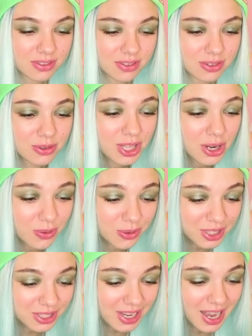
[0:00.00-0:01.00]
of course. So
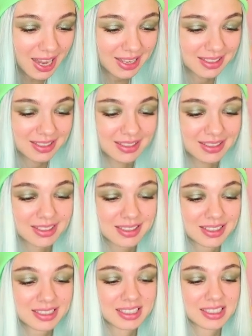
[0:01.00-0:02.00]
come on, do it. Um,